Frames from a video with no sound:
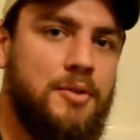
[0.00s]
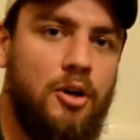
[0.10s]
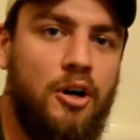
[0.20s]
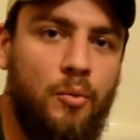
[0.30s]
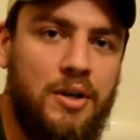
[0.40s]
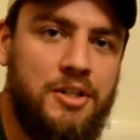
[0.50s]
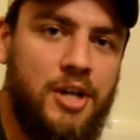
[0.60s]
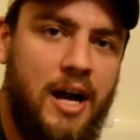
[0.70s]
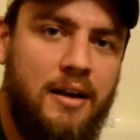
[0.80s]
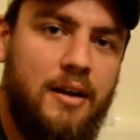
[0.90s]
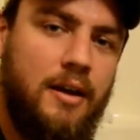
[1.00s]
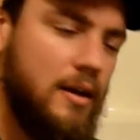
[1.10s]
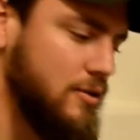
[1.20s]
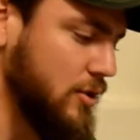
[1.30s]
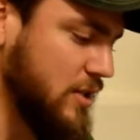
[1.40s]
all in one shot,
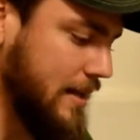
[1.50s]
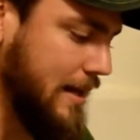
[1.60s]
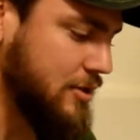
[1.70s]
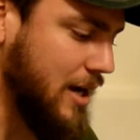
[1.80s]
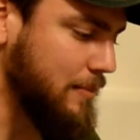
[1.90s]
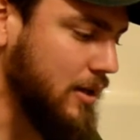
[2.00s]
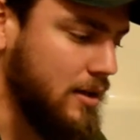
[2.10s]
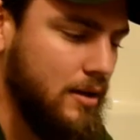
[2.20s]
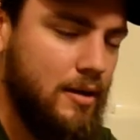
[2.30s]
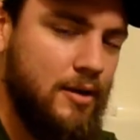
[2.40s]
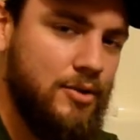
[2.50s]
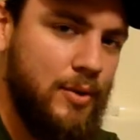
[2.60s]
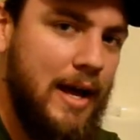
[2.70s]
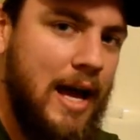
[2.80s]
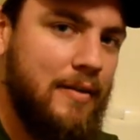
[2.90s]
so it's not that choppy. So
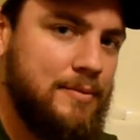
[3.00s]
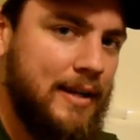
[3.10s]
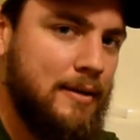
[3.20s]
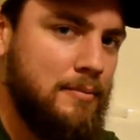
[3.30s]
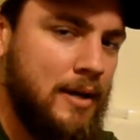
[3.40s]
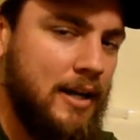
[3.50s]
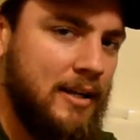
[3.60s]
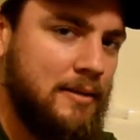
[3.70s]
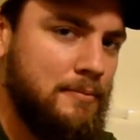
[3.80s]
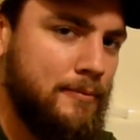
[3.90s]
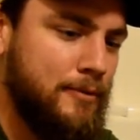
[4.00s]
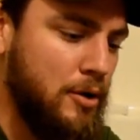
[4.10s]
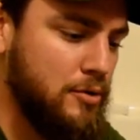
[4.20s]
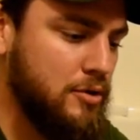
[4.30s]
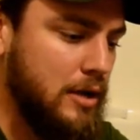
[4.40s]
what I have is my, my
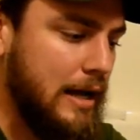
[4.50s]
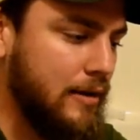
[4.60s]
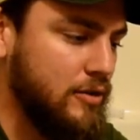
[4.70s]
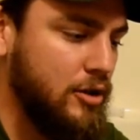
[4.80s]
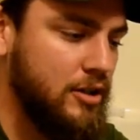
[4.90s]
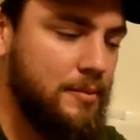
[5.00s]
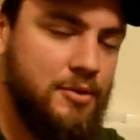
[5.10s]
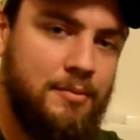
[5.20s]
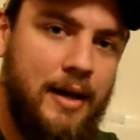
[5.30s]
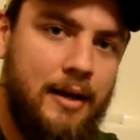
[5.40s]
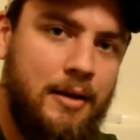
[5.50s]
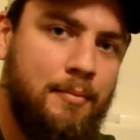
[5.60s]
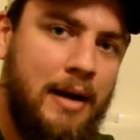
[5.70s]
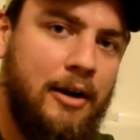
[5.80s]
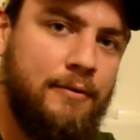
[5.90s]
phone, I have it hooked up to my
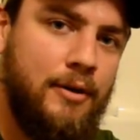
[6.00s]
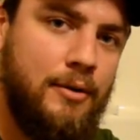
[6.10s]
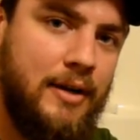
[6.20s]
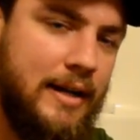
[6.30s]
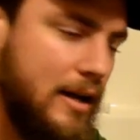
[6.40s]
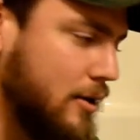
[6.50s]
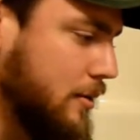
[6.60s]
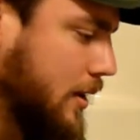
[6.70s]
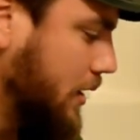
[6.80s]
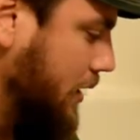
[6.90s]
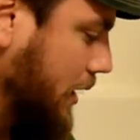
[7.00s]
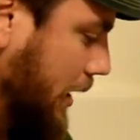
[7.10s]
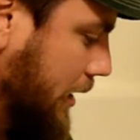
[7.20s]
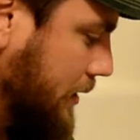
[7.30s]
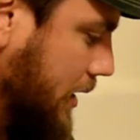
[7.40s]
microphone right now,
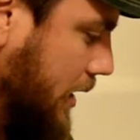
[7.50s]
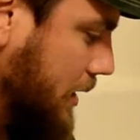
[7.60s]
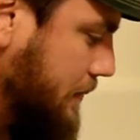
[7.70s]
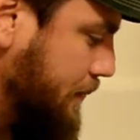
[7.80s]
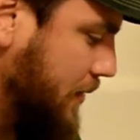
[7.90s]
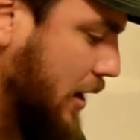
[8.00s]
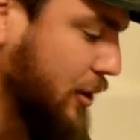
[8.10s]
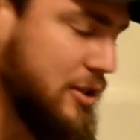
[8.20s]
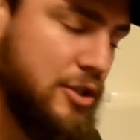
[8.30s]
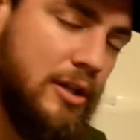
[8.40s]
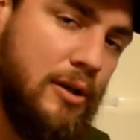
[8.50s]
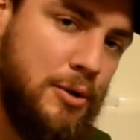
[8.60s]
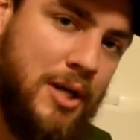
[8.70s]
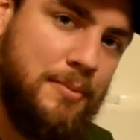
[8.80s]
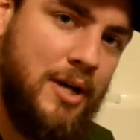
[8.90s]
and uh, I'll get you the
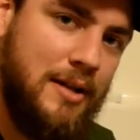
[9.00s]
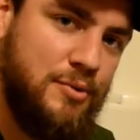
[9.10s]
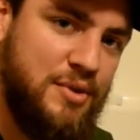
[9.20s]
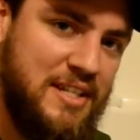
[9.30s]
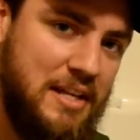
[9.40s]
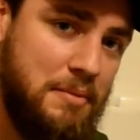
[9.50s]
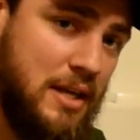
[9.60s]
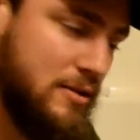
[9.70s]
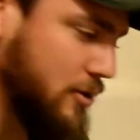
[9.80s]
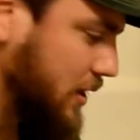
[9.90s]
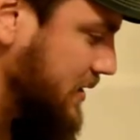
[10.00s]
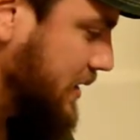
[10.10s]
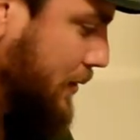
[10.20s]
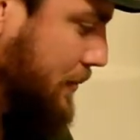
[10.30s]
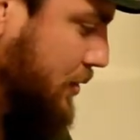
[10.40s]
close-up shots when need be, so you can
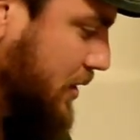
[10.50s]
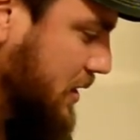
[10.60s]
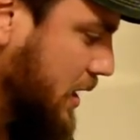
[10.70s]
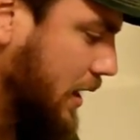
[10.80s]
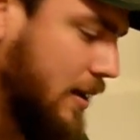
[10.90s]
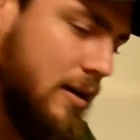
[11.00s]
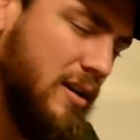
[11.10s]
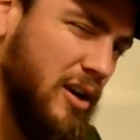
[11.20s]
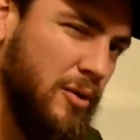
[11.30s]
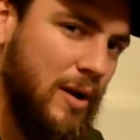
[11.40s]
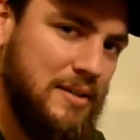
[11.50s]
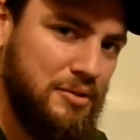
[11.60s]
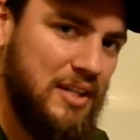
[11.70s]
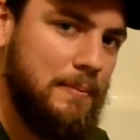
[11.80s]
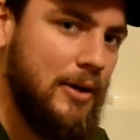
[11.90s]
see what I'm doing. Otherwise, I'm
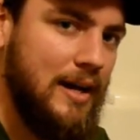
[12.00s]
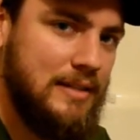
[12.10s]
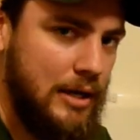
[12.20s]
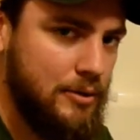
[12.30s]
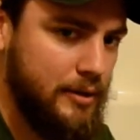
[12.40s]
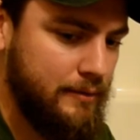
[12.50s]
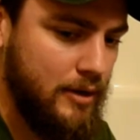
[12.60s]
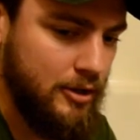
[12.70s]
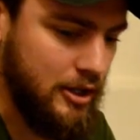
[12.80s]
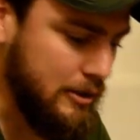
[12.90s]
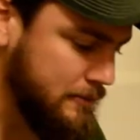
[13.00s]
gonna keep you guys out on the farther,